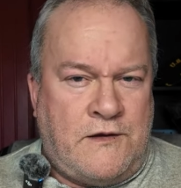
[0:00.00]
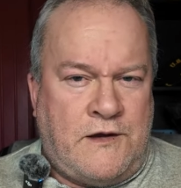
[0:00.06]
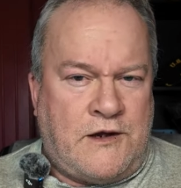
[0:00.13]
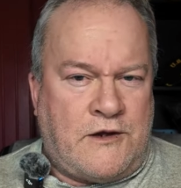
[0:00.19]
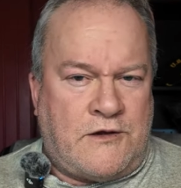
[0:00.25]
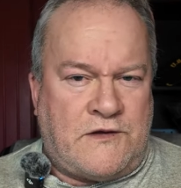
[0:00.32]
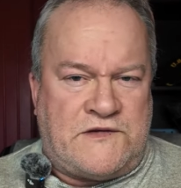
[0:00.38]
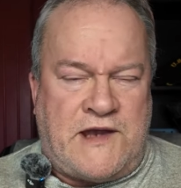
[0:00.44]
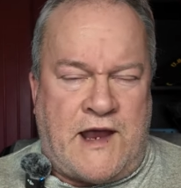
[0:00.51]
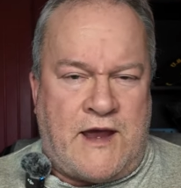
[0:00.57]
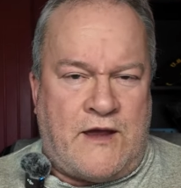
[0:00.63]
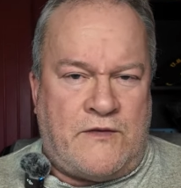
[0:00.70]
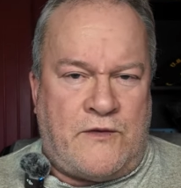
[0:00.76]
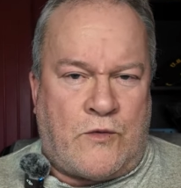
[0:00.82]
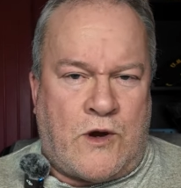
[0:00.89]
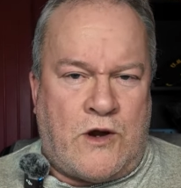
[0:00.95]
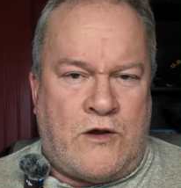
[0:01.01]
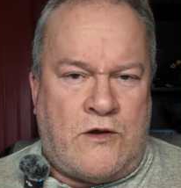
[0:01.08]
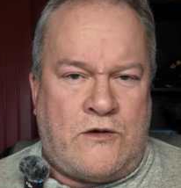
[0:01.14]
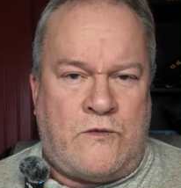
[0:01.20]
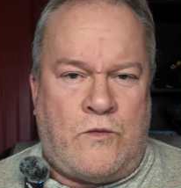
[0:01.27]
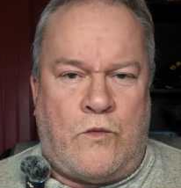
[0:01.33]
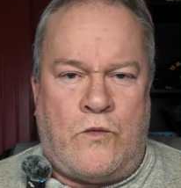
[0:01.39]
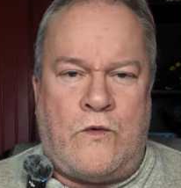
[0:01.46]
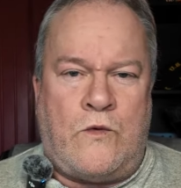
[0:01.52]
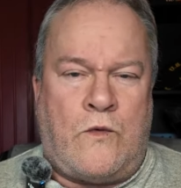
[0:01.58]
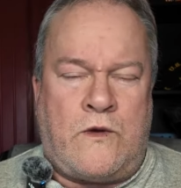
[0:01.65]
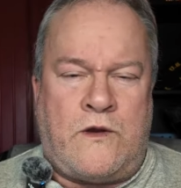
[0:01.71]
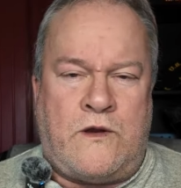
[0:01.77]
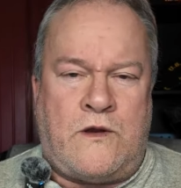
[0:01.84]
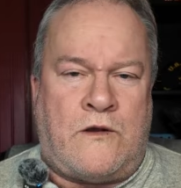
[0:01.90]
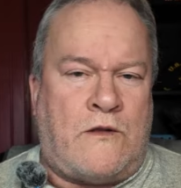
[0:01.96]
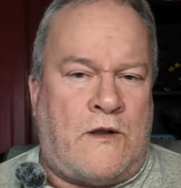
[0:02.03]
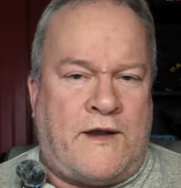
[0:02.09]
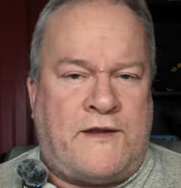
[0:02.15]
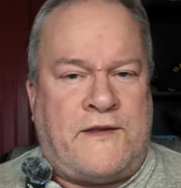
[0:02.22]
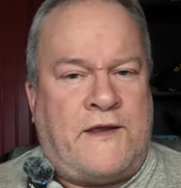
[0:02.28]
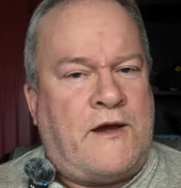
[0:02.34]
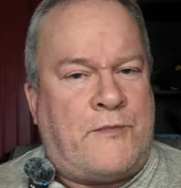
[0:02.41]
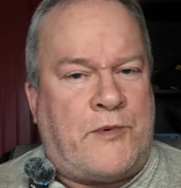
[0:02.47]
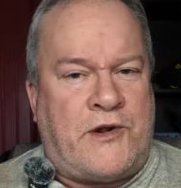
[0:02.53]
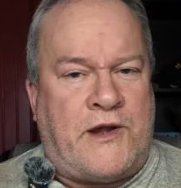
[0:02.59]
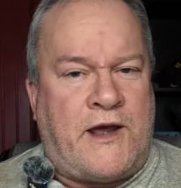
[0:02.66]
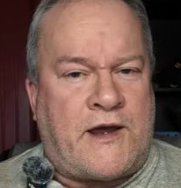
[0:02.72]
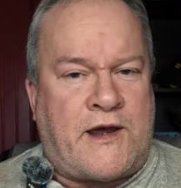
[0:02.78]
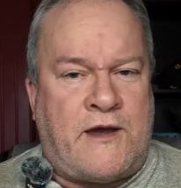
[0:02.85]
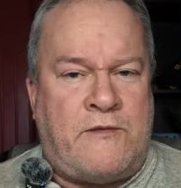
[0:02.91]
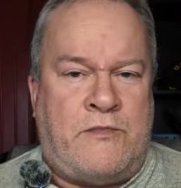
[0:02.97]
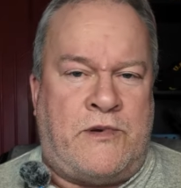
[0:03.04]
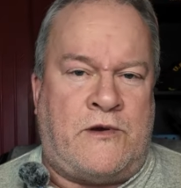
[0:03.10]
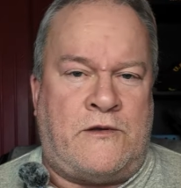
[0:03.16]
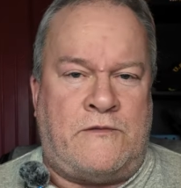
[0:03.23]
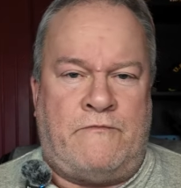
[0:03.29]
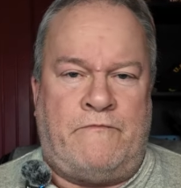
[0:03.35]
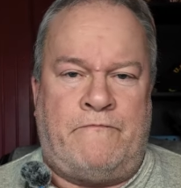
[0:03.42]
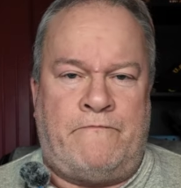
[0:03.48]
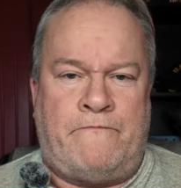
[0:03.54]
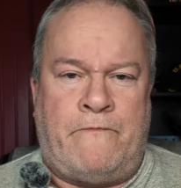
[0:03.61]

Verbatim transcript: years down the road, you know, like the upper deck I built.